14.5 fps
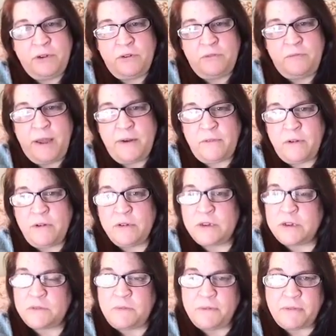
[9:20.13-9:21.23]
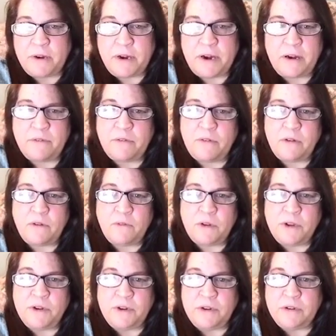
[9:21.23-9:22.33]
bad roads, just be very careful on what
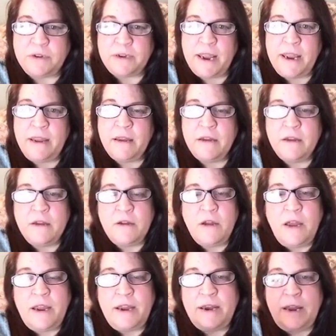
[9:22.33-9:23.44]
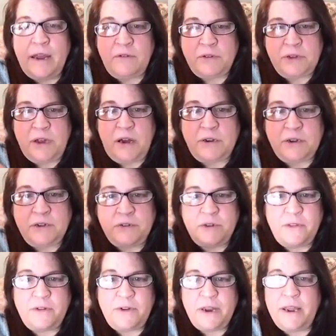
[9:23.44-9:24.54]
you do today. And I will talk to you
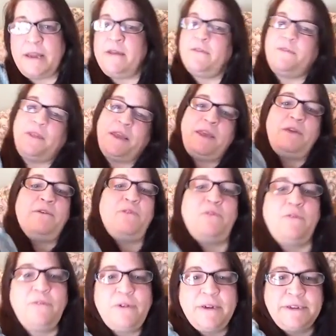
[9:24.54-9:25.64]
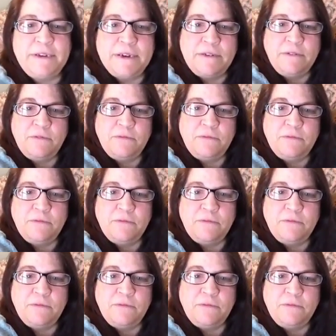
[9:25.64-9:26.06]
another day. Thank you, everyone, for listening.